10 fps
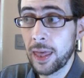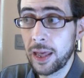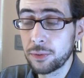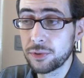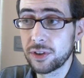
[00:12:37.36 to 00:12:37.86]

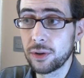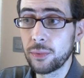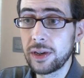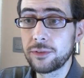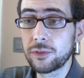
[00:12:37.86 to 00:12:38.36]
and also
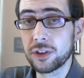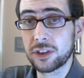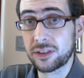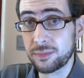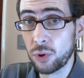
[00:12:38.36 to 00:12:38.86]
when you've
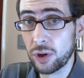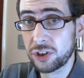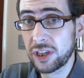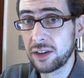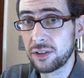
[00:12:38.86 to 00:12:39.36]
got
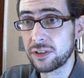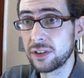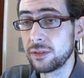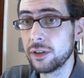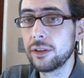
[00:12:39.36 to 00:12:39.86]
smaller channels
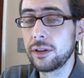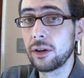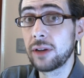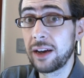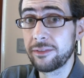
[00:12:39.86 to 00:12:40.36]
that, that, that
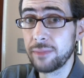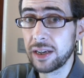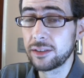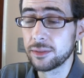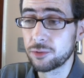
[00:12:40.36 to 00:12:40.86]
don't have
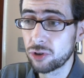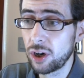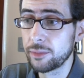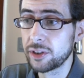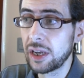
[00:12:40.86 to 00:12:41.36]
many
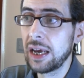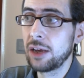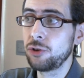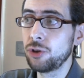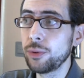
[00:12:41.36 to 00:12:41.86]
subscribers
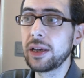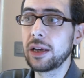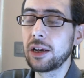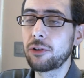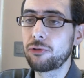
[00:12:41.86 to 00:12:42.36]

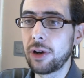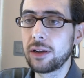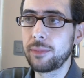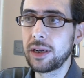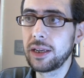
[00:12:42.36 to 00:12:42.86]
doing
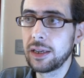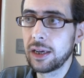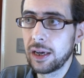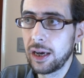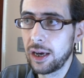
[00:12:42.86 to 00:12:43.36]
incredibly
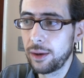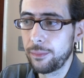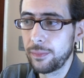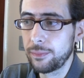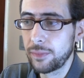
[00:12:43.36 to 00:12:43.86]

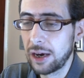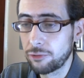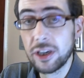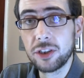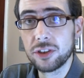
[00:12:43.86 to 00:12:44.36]
um,
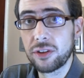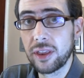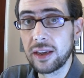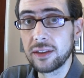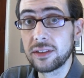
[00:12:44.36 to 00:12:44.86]
outrageous
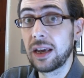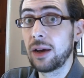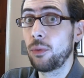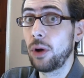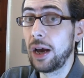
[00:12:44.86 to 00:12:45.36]
things
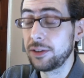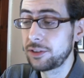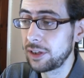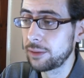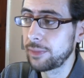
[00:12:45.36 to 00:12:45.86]
and
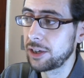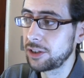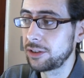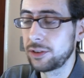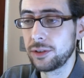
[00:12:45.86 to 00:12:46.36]
still
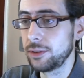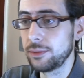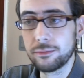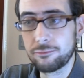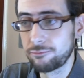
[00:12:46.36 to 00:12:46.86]
managing
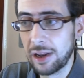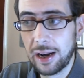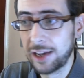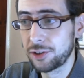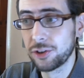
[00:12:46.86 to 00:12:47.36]
to
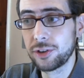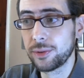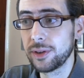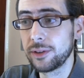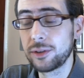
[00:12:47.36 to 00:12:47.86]
latch
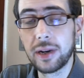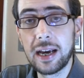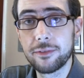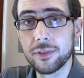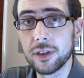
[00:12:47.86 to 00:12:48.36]
onto a to an
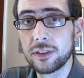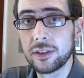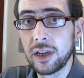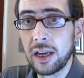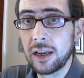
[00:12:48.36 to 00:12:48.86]

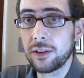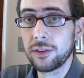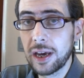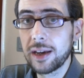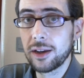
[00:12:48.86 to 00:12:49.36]
advert,
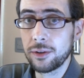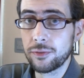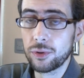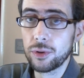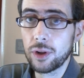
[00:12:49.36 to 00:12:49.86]
that
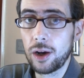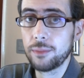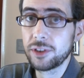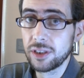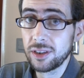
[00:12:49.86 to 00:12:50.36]
overall
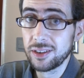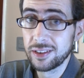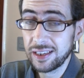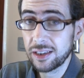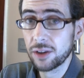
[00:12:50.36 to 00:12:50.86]
harms the
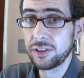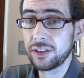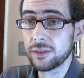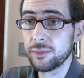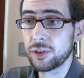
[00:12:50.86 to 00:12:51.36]
the
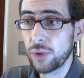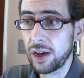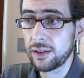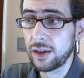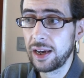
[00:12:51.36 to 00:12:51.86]
ecosystem as
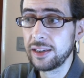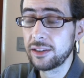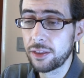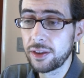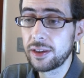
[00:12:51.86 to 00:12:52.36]
well. And
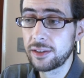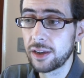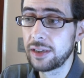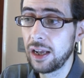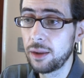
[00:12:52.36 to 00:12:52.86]
it, I think it
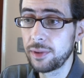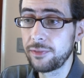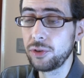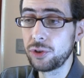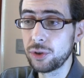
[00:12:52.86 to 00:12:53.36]
does help
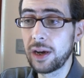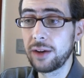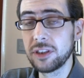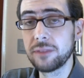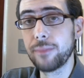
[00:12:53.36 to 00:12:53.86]
if you do
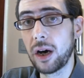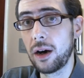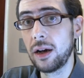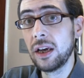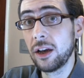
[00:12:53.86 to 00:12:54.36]
have this
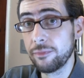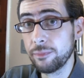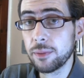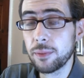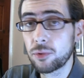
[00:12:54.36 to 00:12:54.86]
bar of
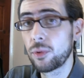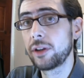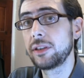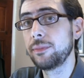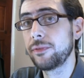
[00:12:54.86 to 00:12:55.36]
minimum
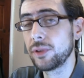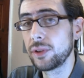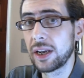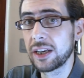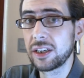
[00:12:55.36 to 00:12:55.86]
quality before
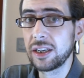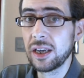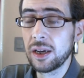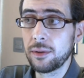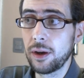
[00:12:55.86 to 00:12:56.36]
you can
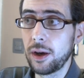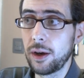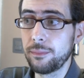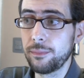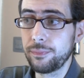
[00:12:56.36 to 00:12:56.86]
actually
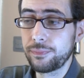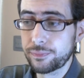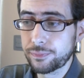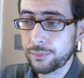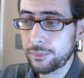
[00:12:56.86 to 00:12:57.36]
um,
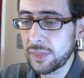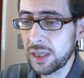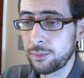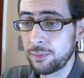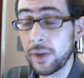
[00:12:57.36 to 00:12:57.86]

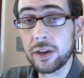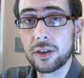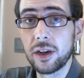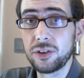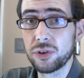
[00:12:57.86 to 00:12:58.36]

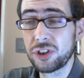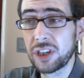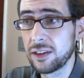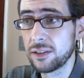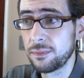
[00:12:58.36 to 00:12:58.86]
monetize your
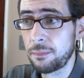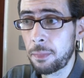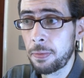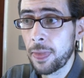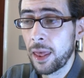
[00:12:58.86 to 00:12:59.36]
channel.
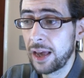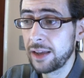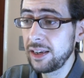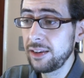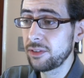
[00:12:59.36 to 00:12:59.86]

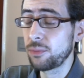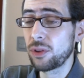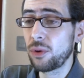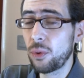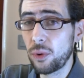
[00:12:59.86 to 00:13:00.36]
And even
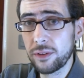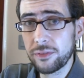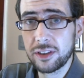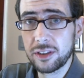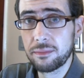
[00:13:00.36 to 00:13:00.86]
with all
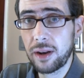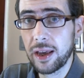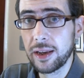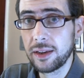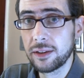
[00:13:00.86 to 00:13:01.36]
of this in
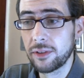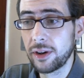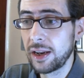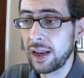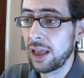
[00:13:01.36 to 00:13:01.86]
play,
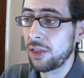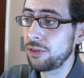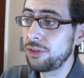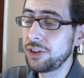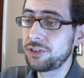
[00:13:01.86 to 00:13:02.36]
right,
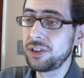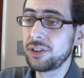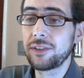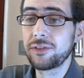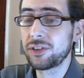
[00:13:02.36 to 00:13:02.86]
this
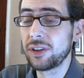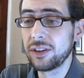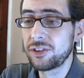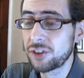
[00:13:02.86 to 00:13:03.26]
still gives us it's